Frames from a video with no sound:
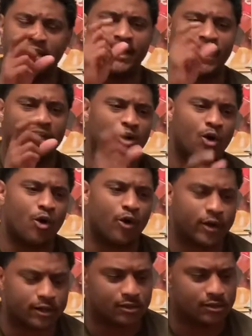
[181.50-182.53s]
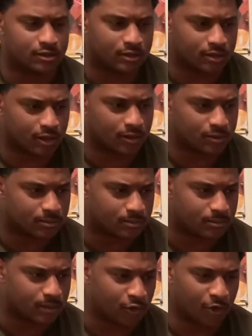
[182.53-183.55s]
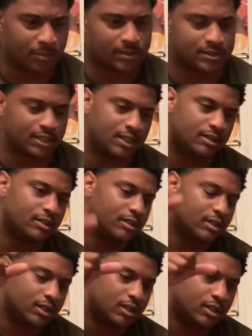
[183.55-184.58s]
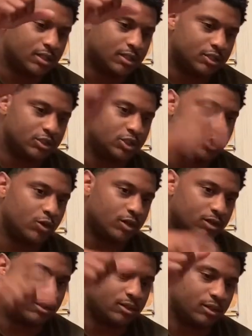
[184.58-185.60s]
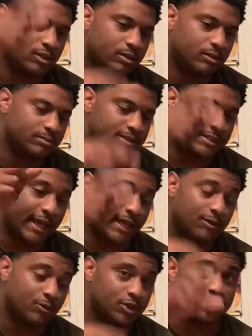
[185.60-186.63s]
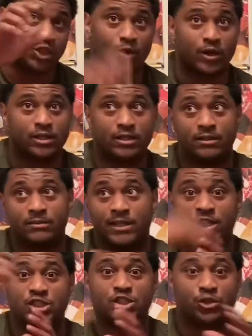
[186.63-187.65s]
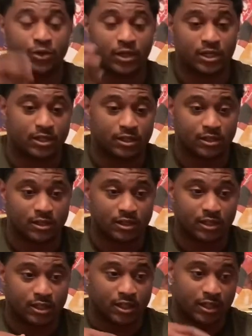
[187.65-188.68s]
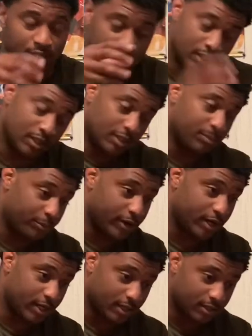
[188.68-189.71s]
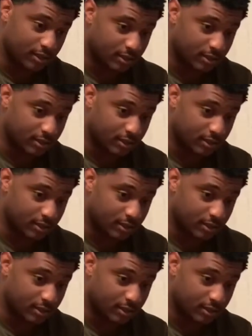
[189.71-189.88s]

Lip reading: that card, you know. It represent Jordan stat, well, Jordan history in the Bread